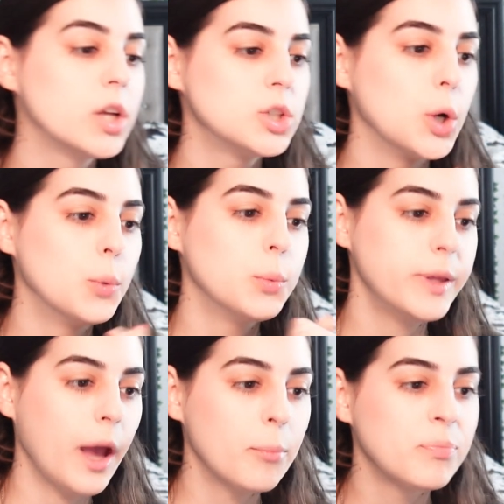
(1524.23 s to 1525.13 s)
So
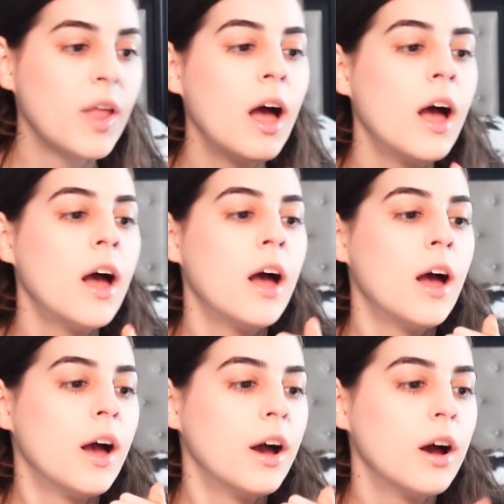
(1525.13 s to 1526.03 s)
yeah,
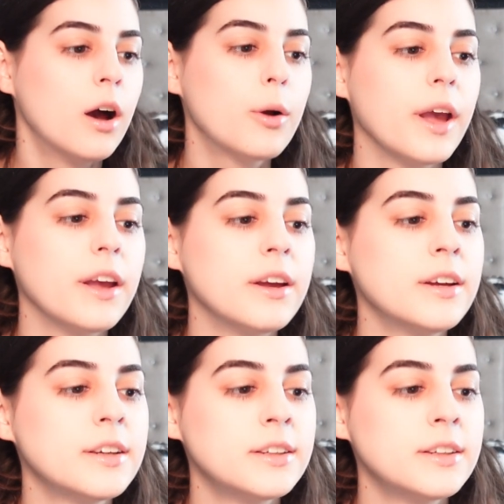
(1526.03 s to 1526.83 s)
okay,